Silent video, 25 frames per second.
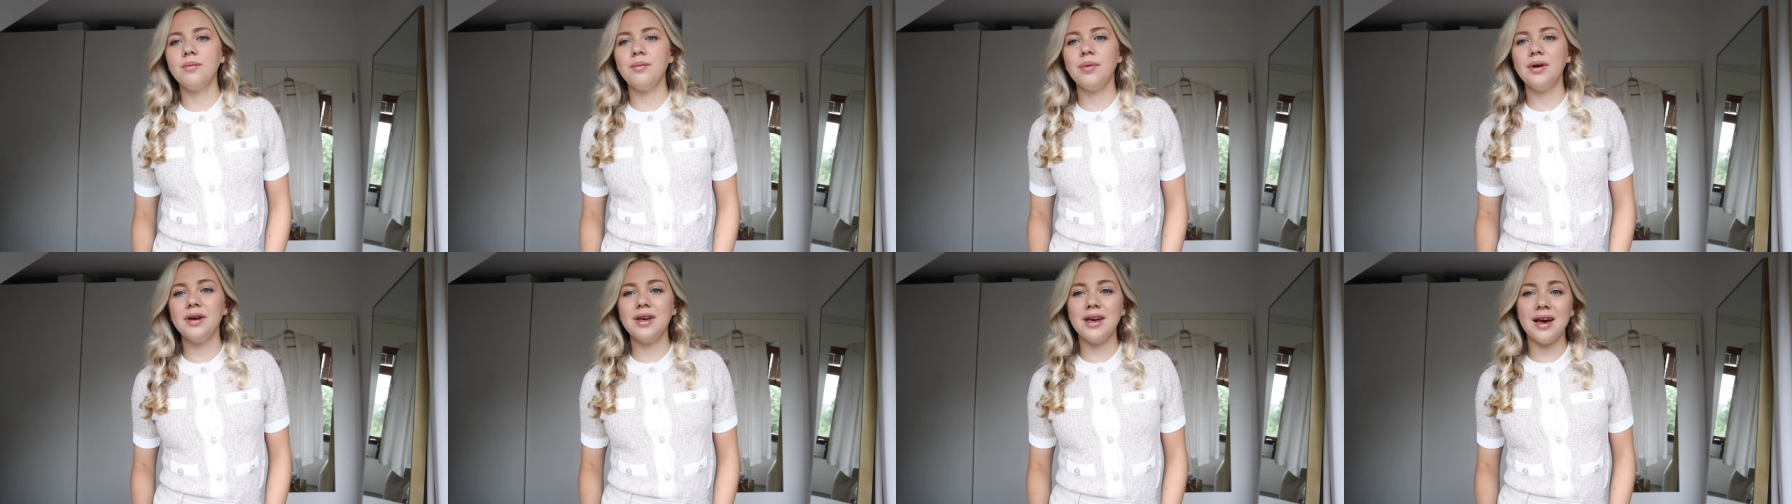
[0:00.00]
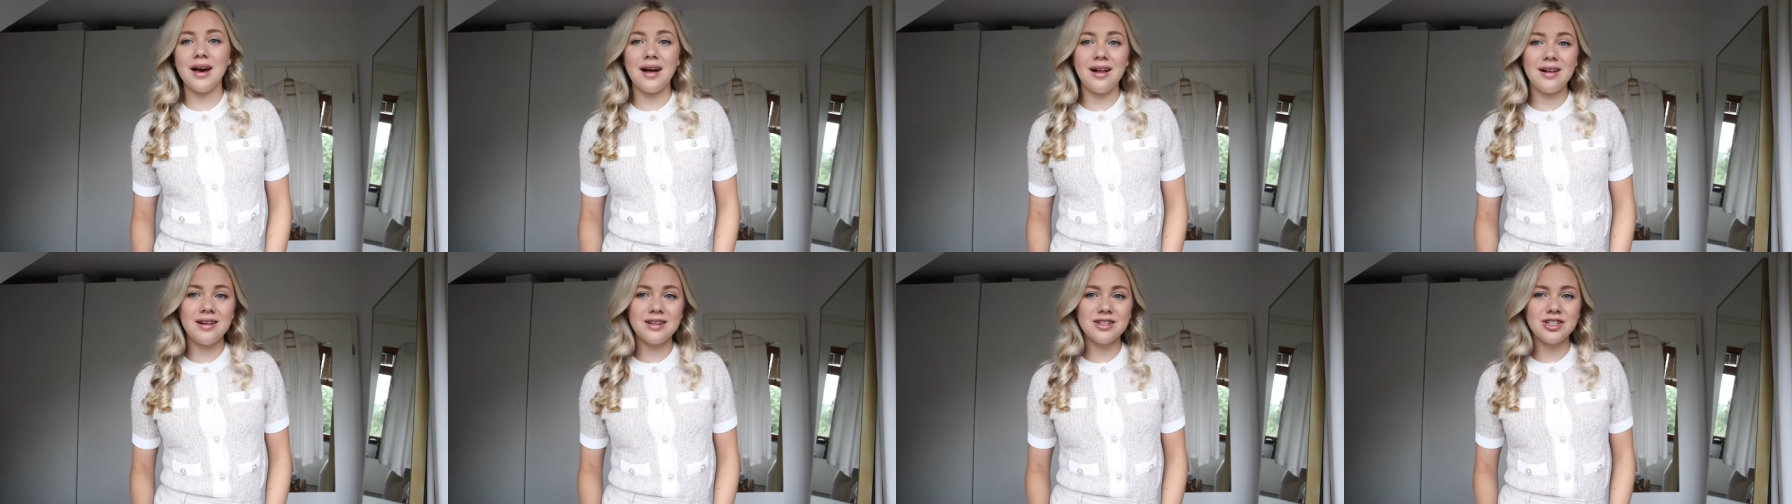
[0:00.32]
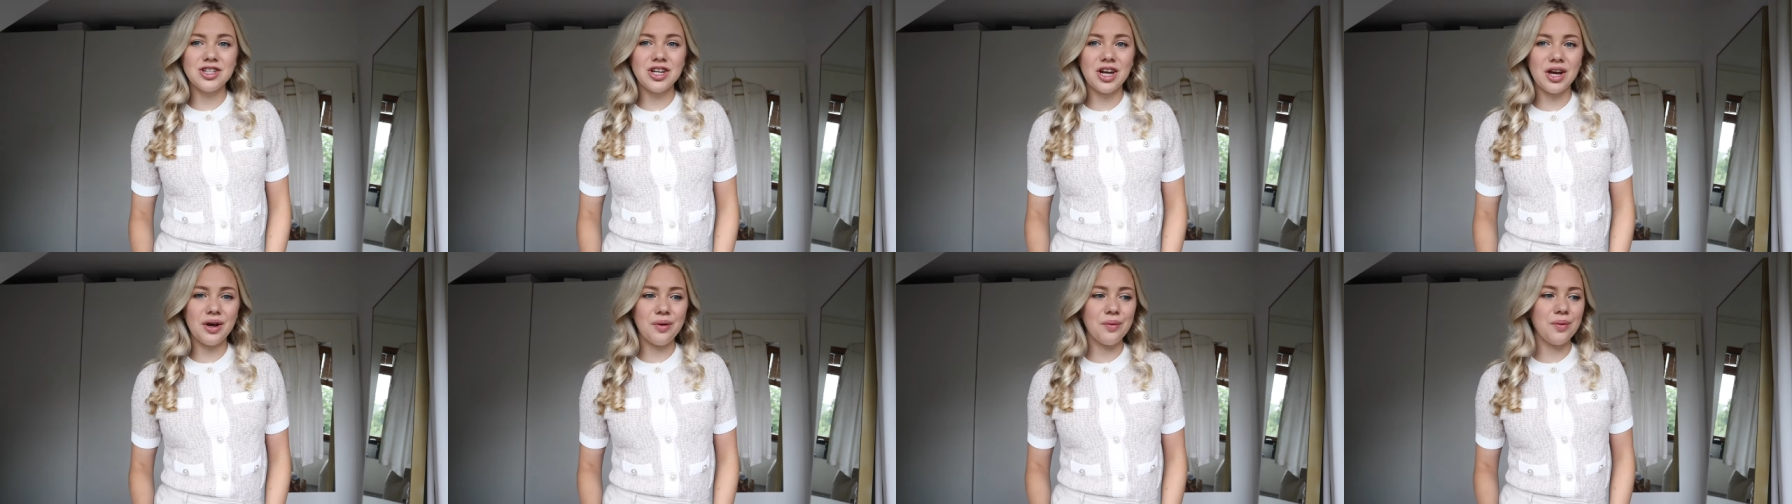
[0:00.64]
But yeah, I'll
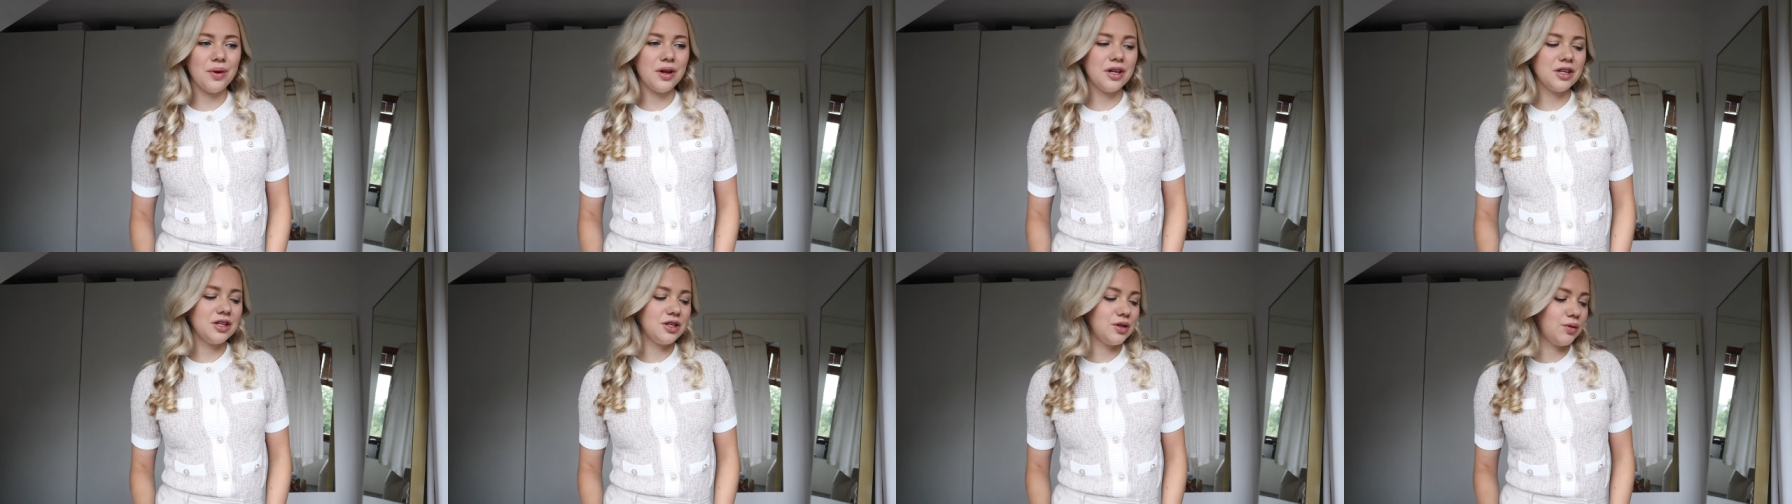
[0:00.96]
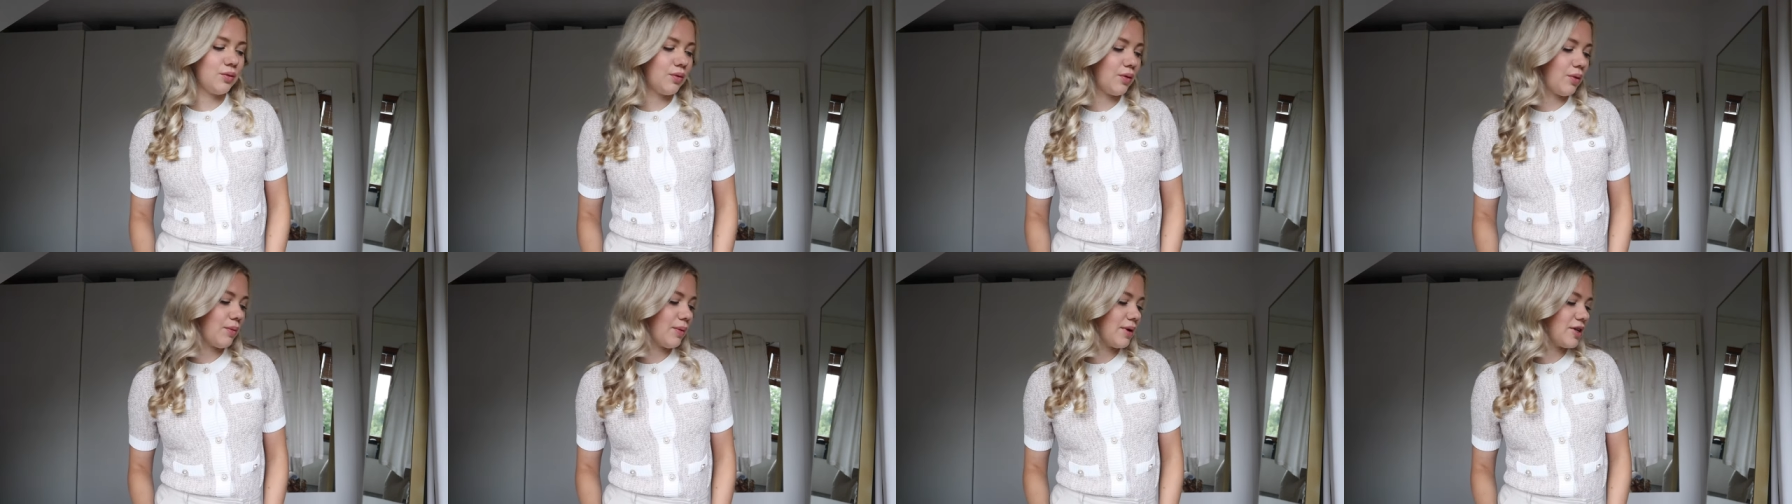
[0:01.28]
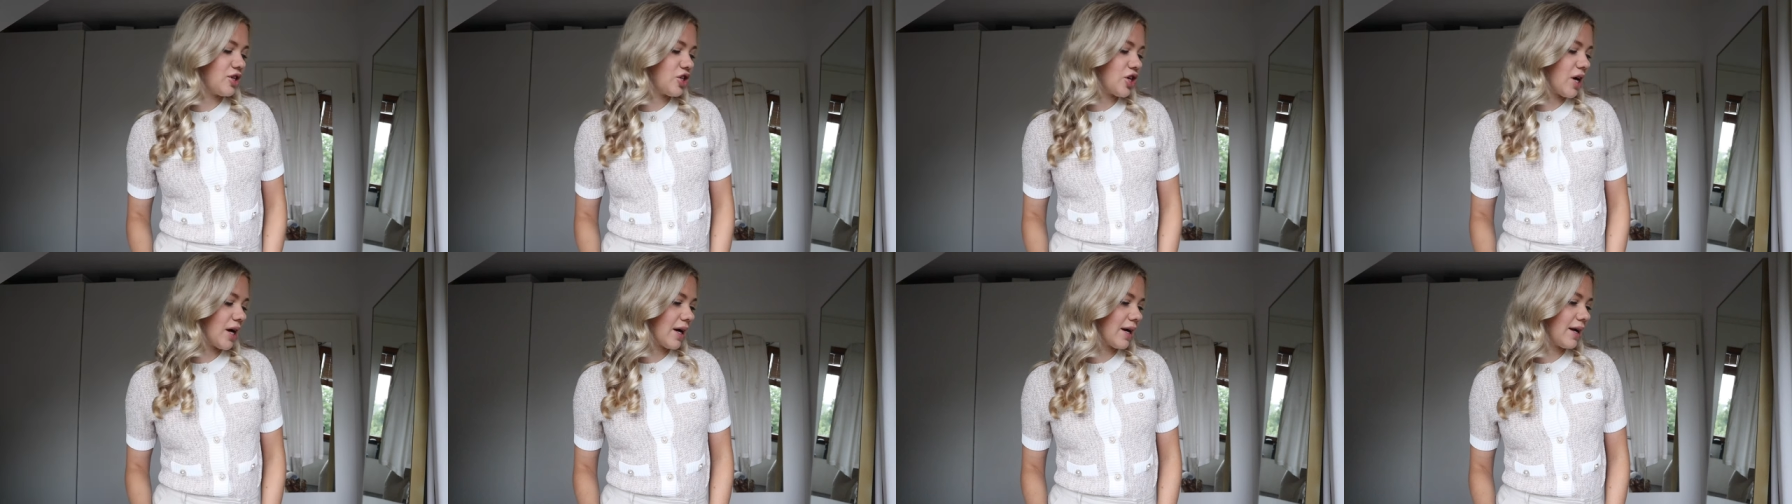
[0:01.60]
check what I do with my
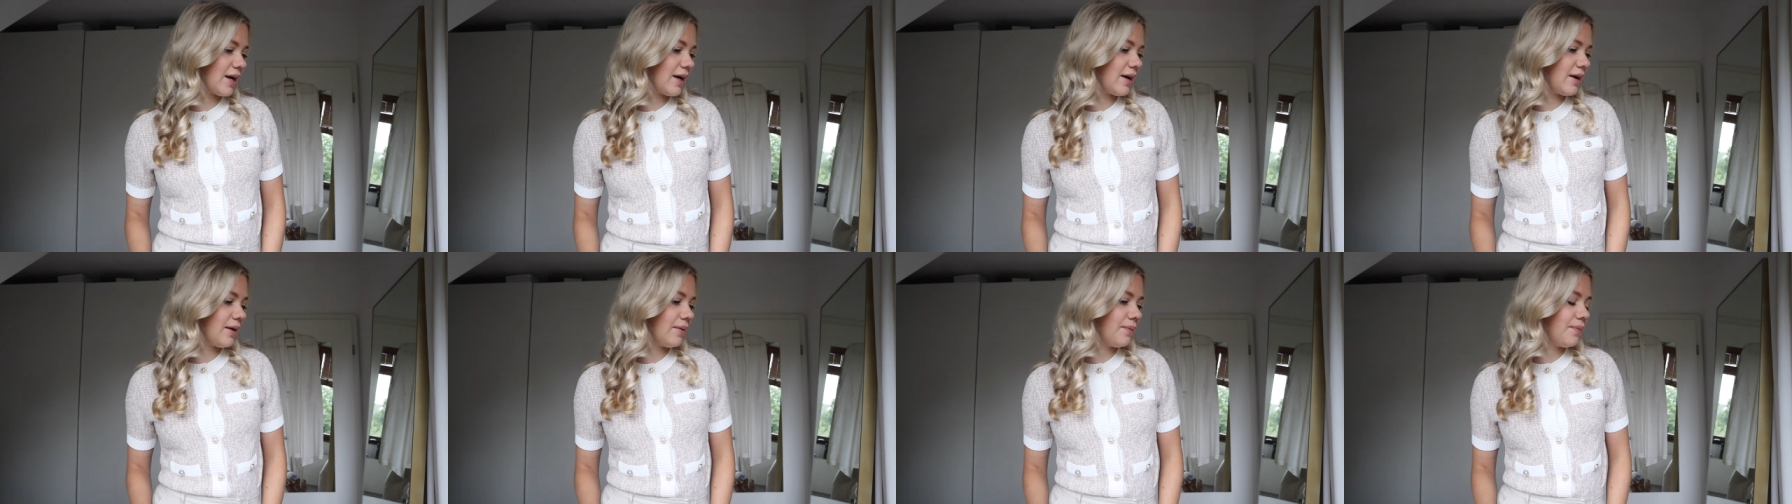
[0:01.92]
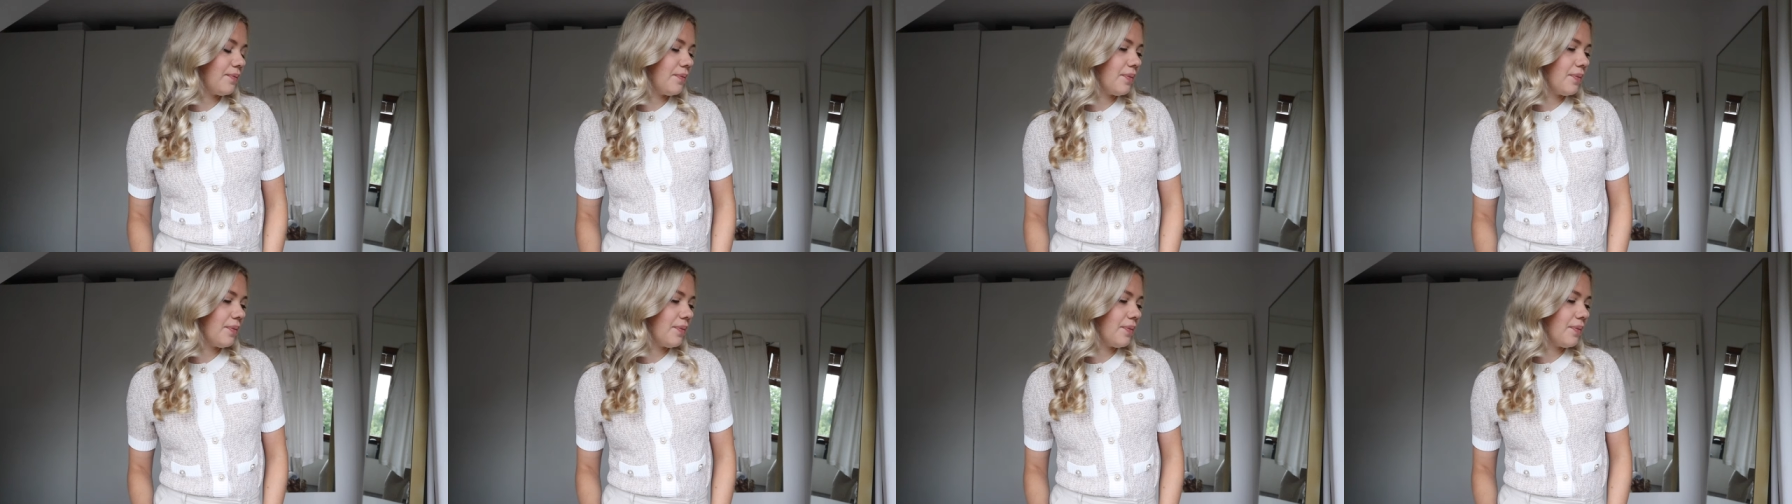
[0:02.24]
jacket.